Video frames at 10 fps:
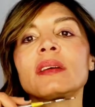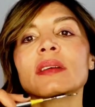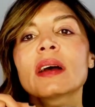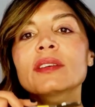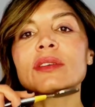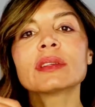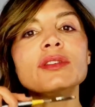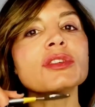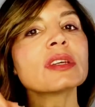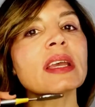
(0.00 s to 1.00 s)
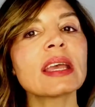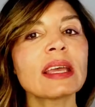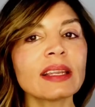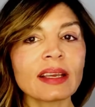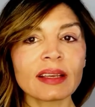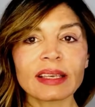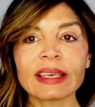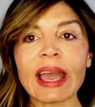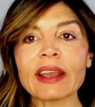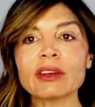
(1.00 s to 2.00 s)
Under the chin,
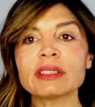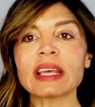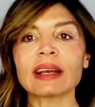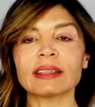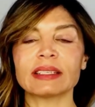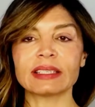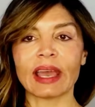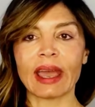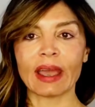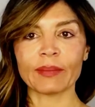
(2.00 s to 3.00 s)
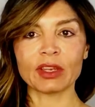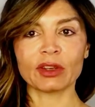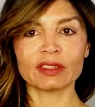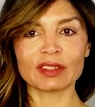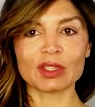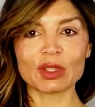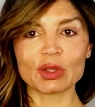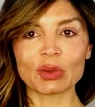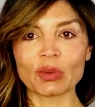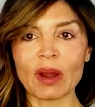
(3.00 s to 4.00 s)
get your décolleté. I mean, you can
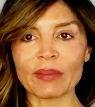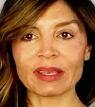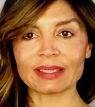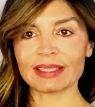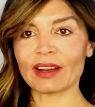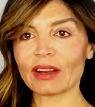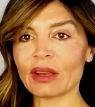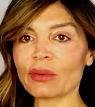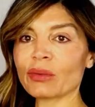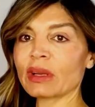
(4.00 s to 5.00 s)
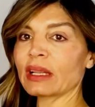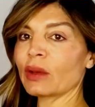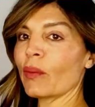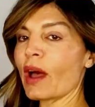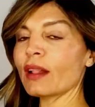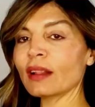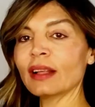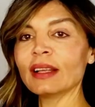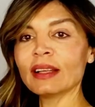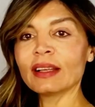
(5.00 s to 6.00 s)
scrub this area really well.
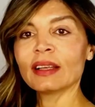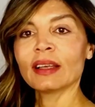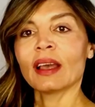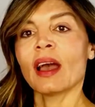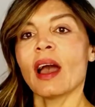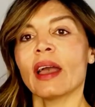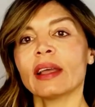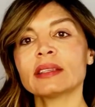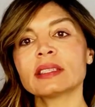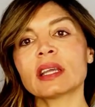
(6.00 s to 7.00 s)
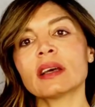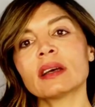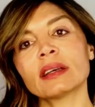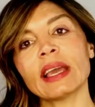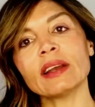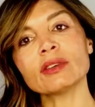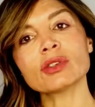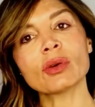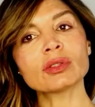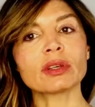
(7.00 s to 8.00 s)
And get your
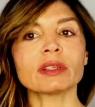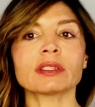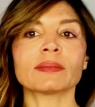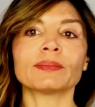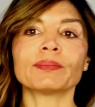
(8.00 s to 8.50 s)
shoulders.